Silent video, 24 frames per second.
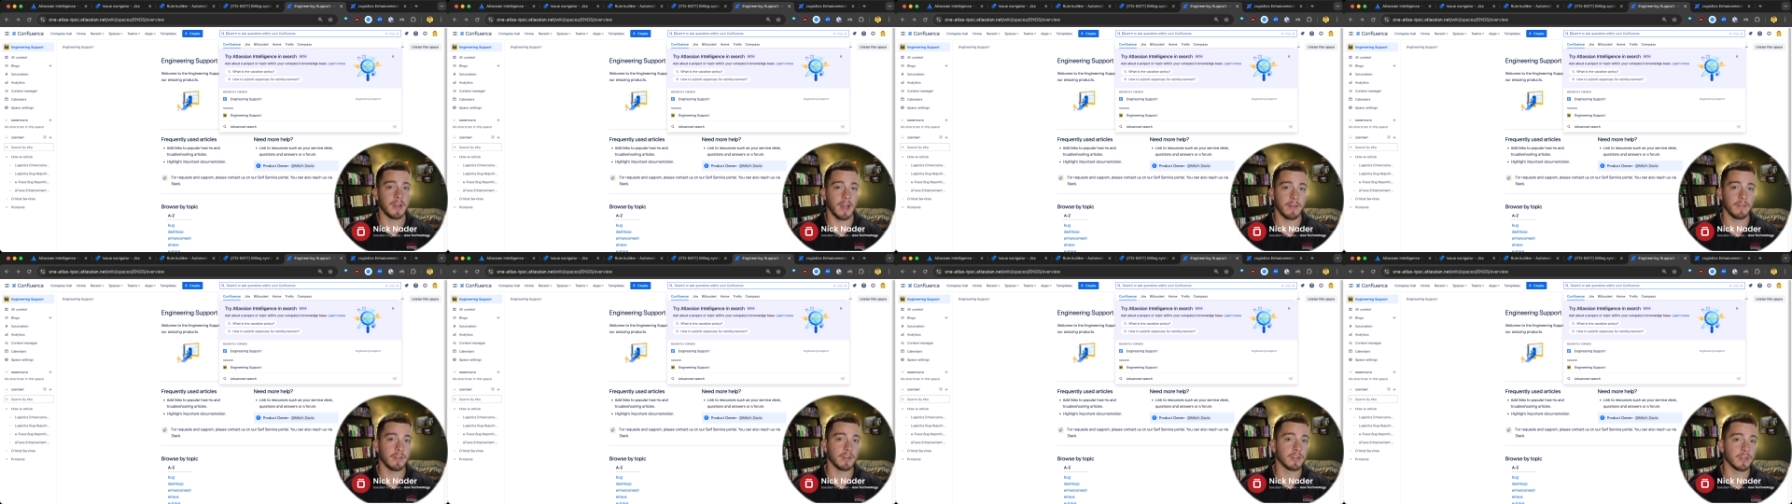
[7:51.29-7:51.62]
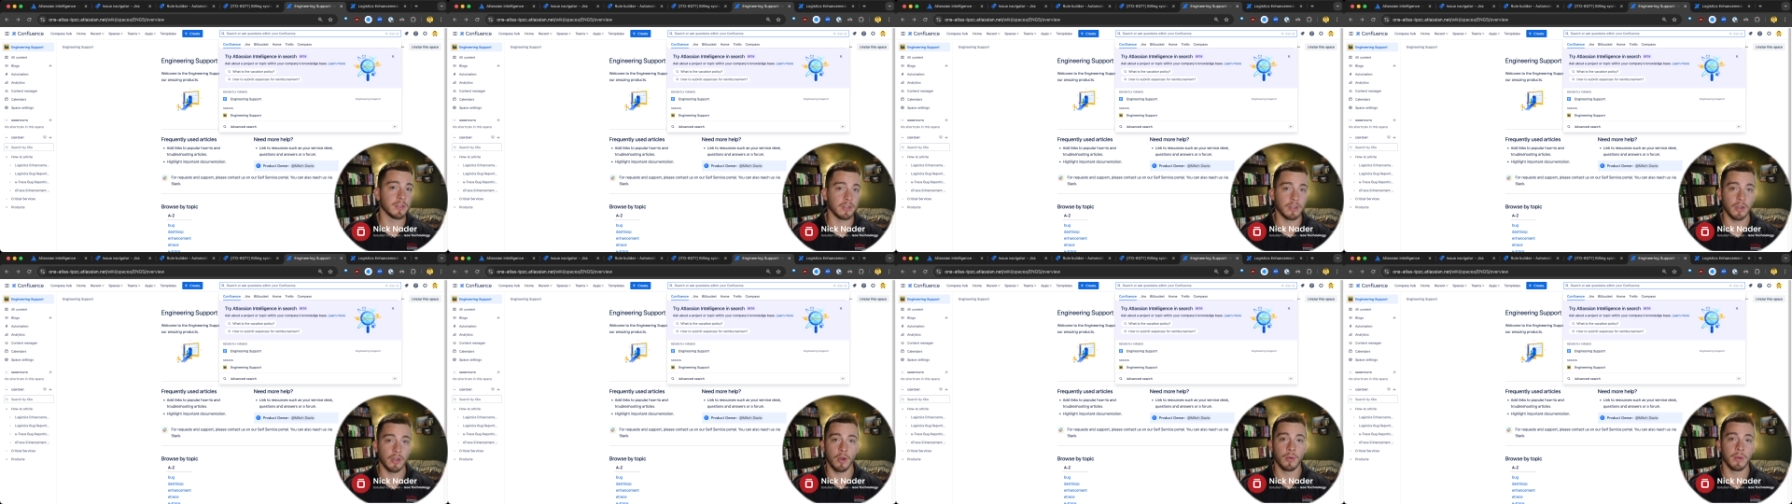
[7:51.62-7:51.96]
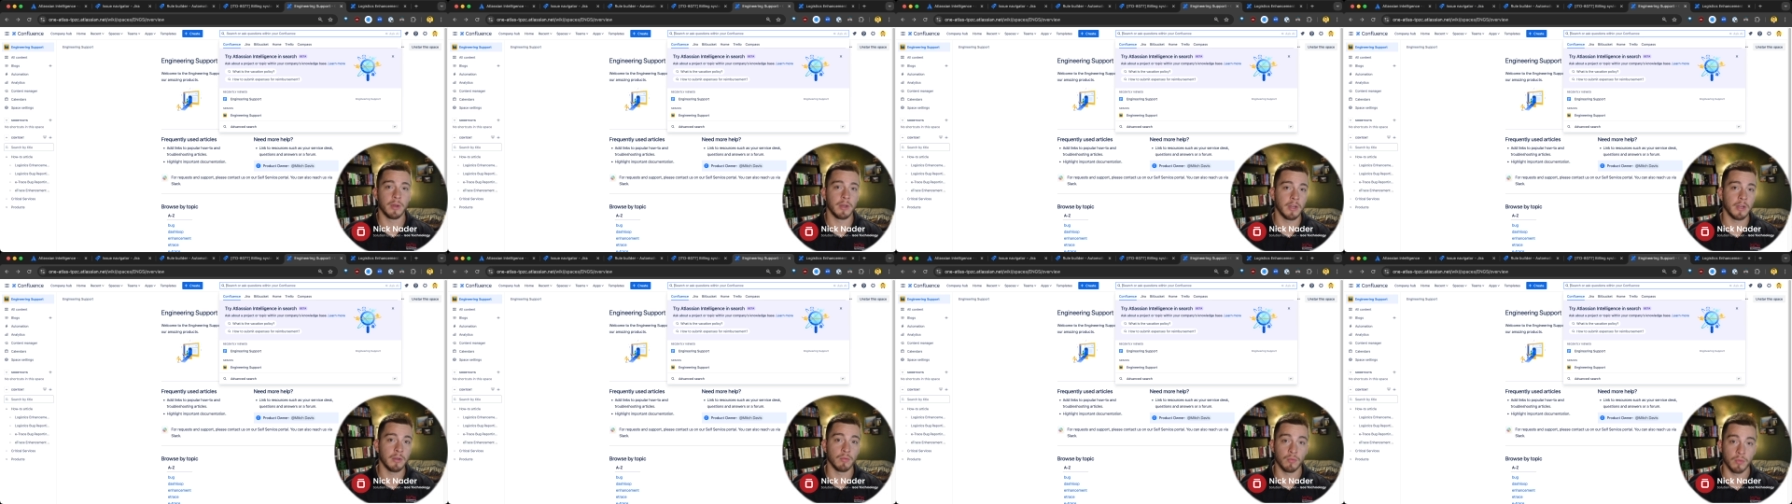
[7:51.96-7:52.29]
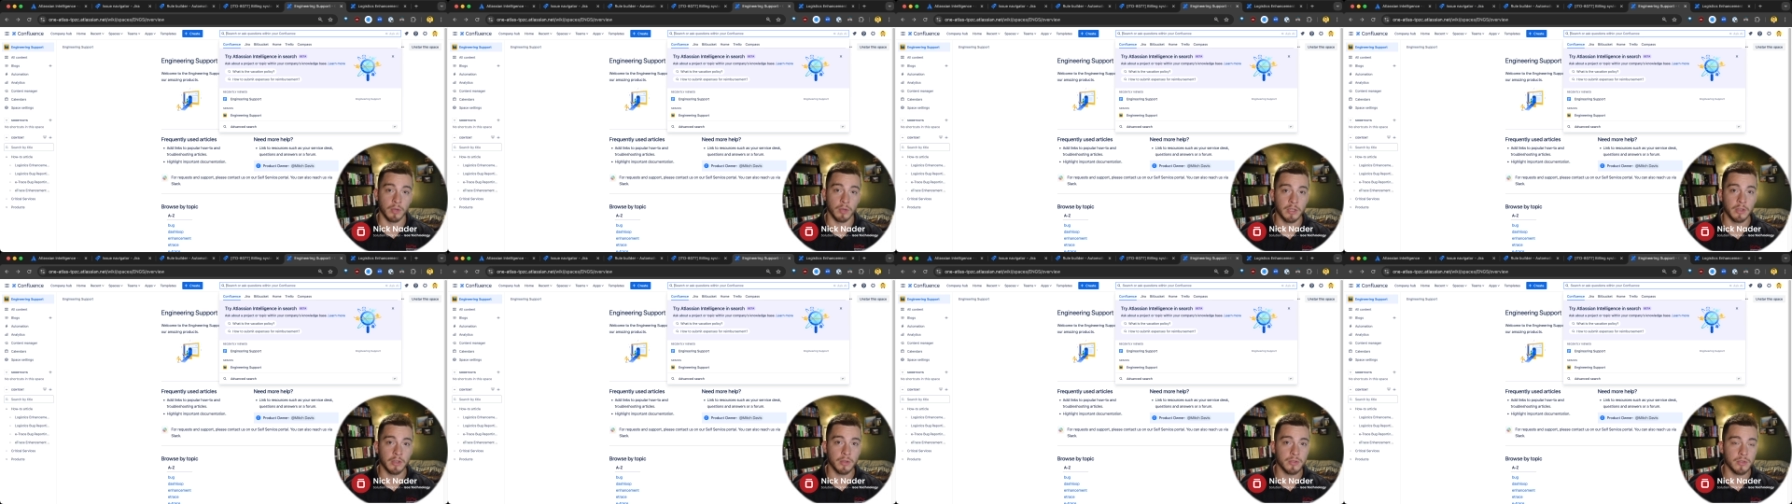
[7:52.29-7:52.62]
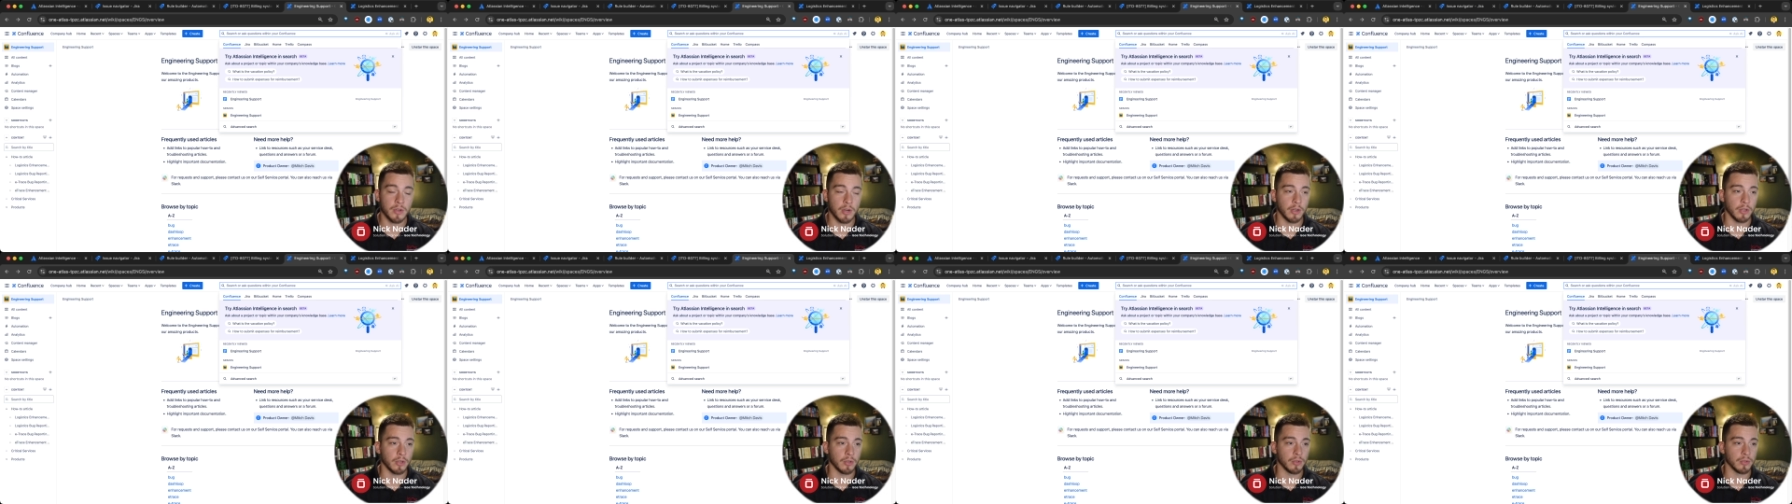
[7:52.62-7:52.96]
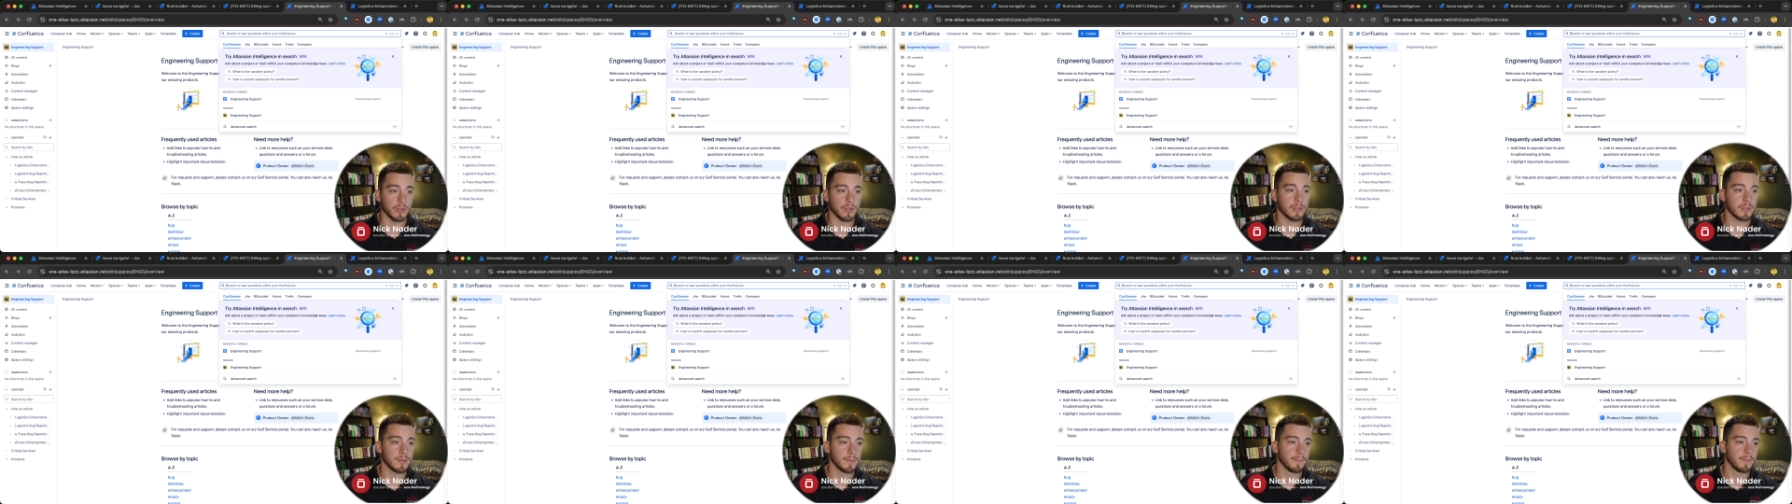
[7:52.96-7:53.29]
having to go in and read those
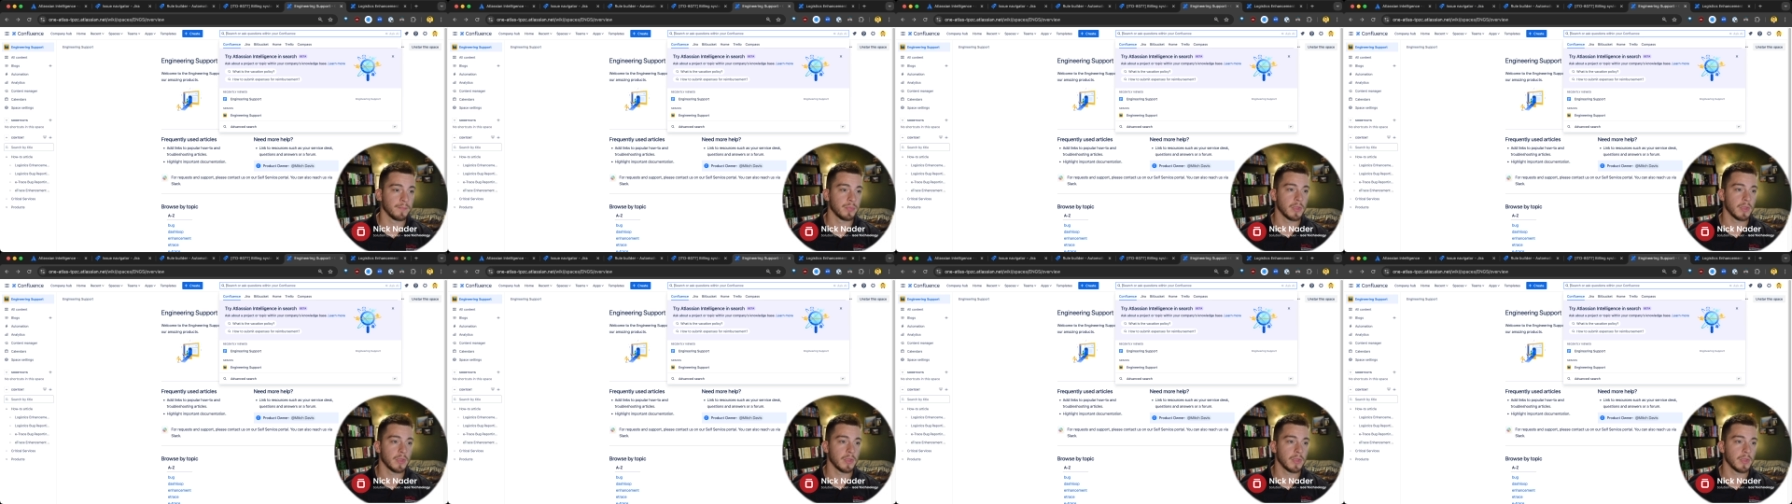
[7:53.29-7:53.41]
articles.